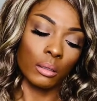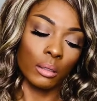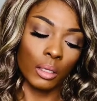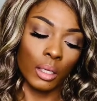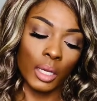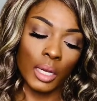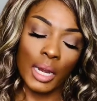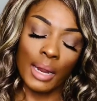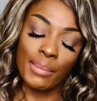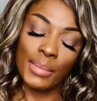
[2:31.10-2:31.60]

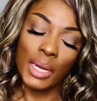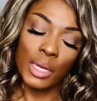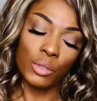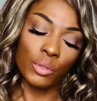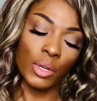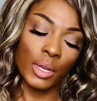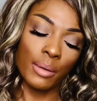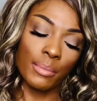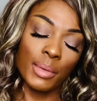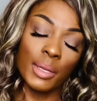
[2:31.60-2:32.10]
And I'm not
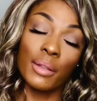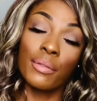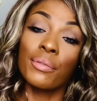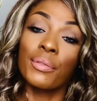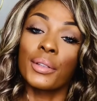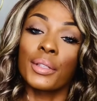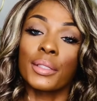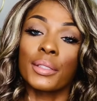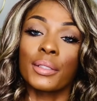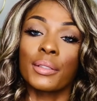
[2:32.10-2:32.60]
trying to be
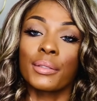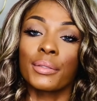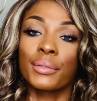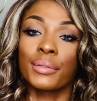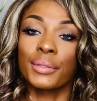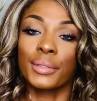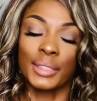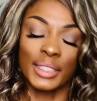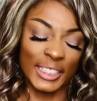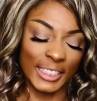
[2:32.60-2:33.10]
offensive.
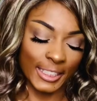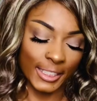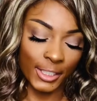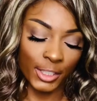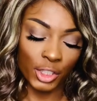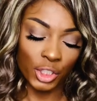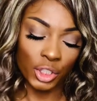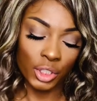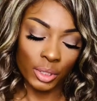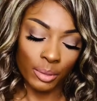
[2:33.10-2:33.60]

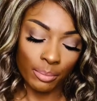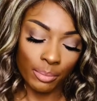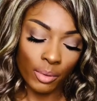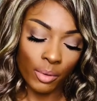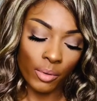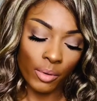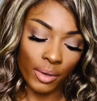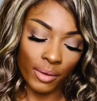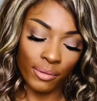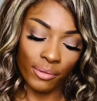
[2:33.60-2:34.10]
Usher
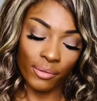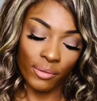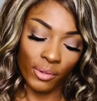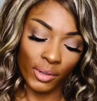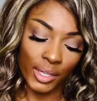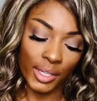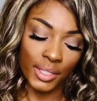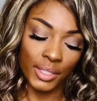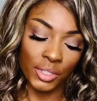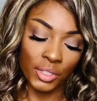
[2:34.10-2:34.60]
board
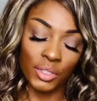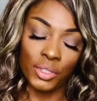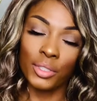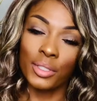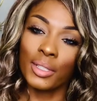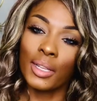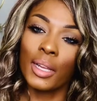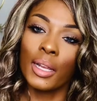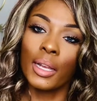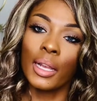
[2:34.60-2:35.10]
fresh.
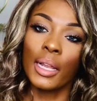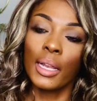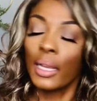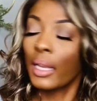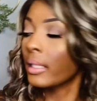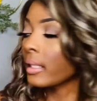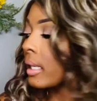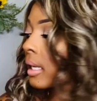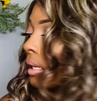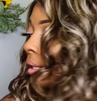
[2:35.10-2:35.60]
They
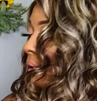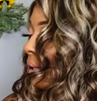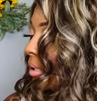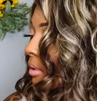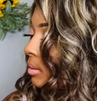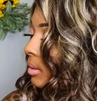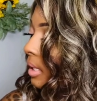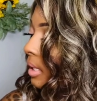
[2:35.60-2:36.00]
like they that's what